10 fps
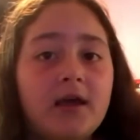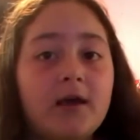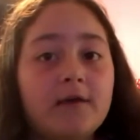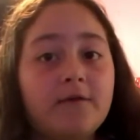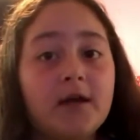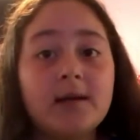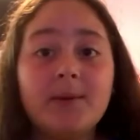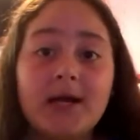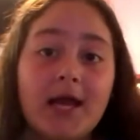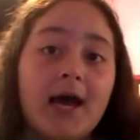If
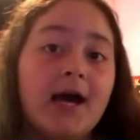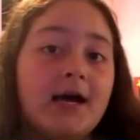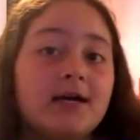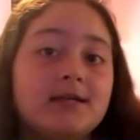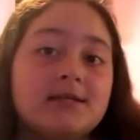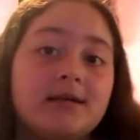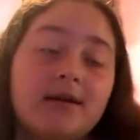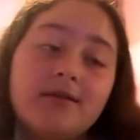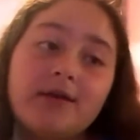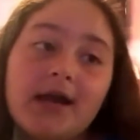anybody has
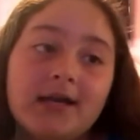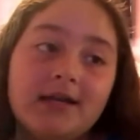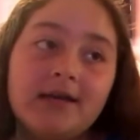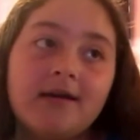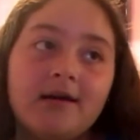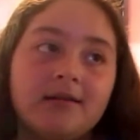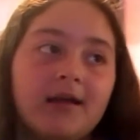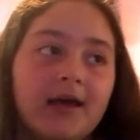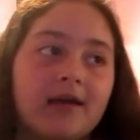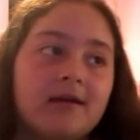another idea,
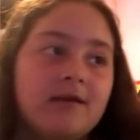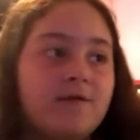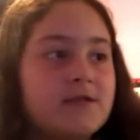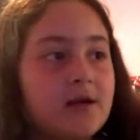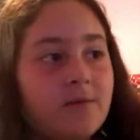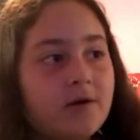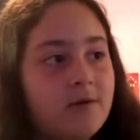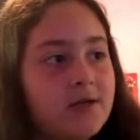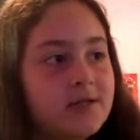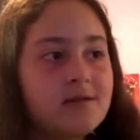like if
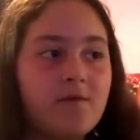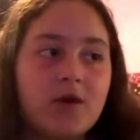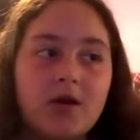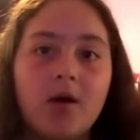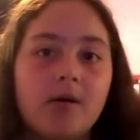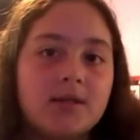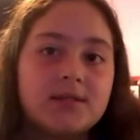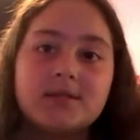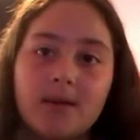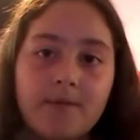someone wants a video
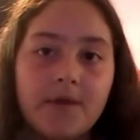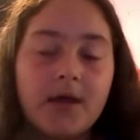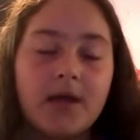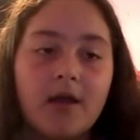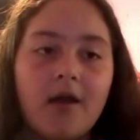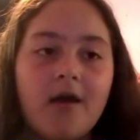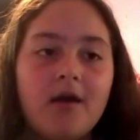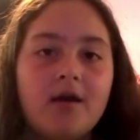on something